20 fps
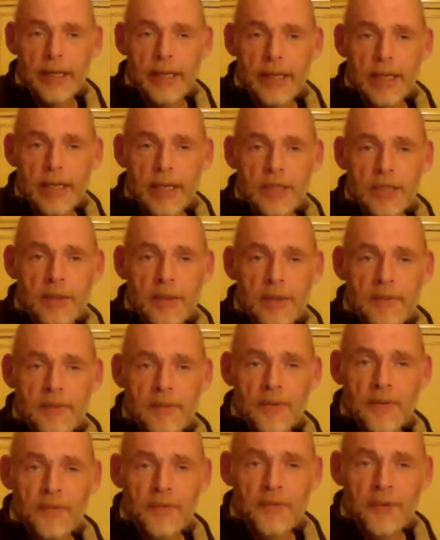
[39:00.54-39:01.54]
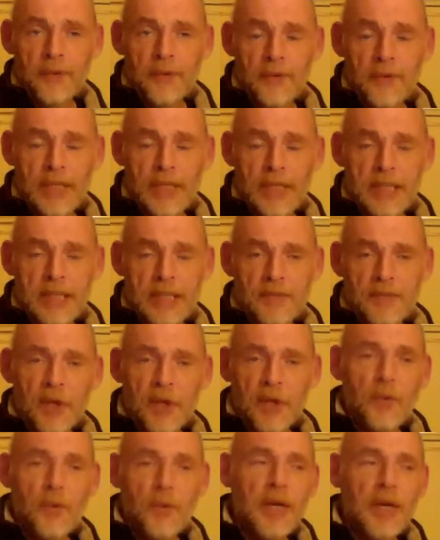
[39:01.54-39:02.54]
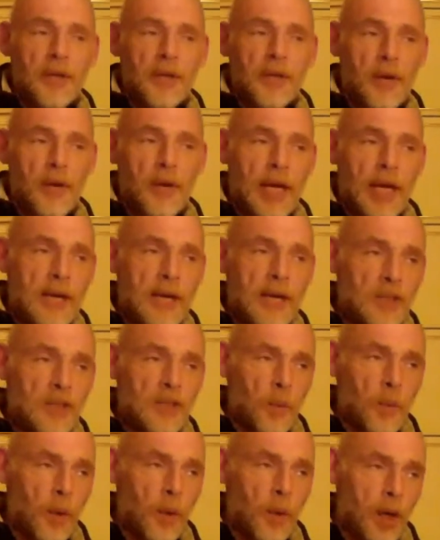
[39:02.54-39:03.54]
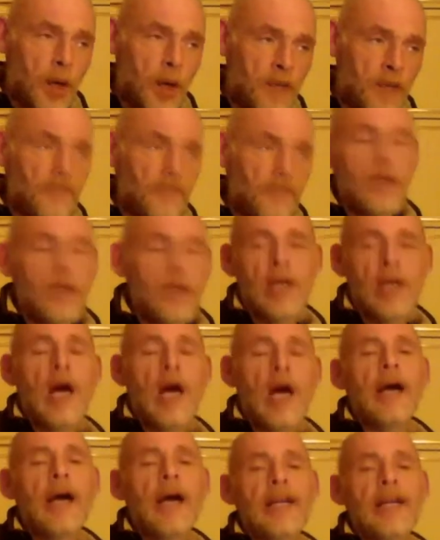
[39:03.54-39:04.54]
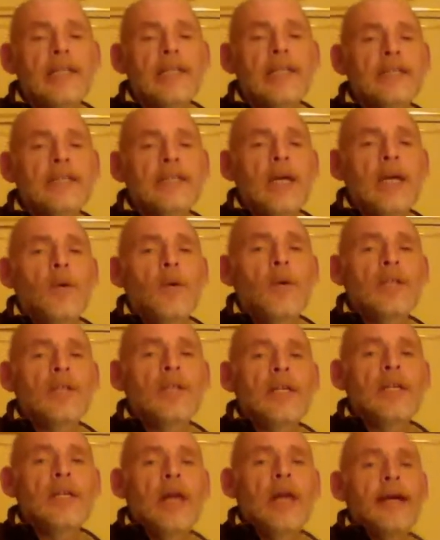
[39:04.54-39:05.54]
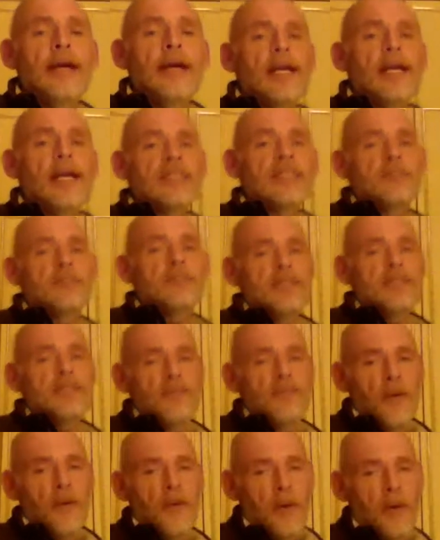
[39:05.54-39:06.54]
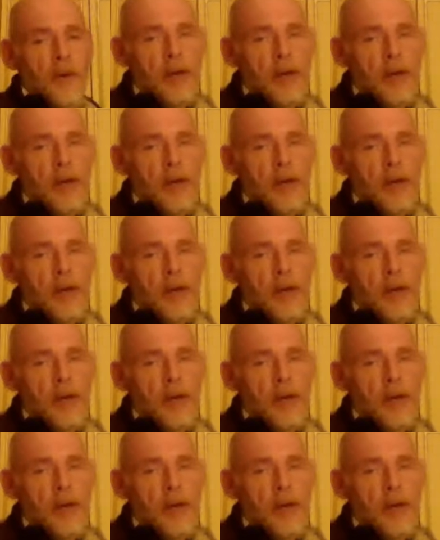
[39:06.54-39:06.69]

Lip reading: So everything for a reason. If the creator allows a world full of lies, well, that lie has to be for